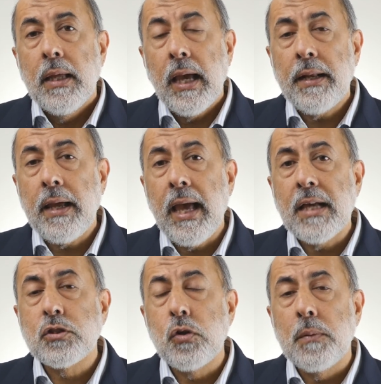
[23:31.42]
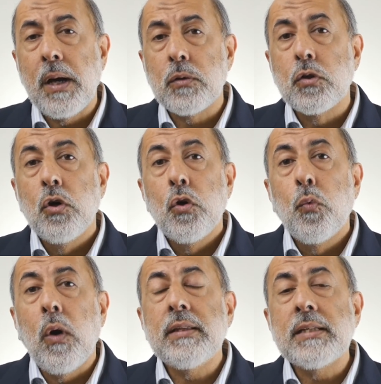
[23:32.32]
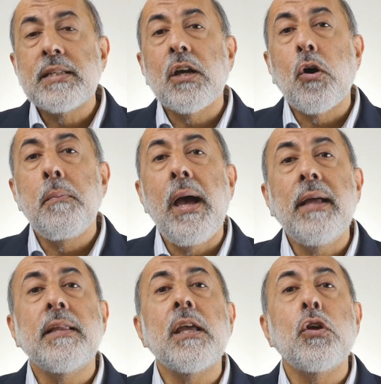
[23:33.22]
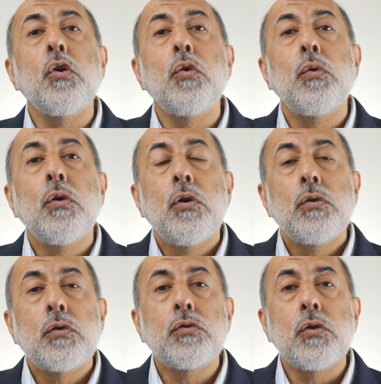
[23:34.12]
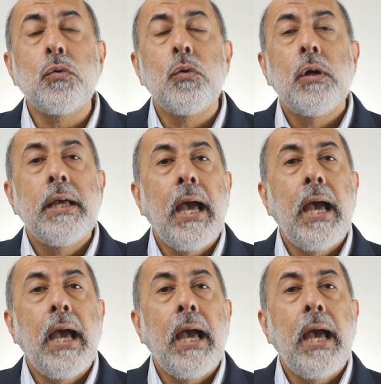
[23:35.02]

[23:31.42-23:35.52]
And I asked you about what is he commanding you to do,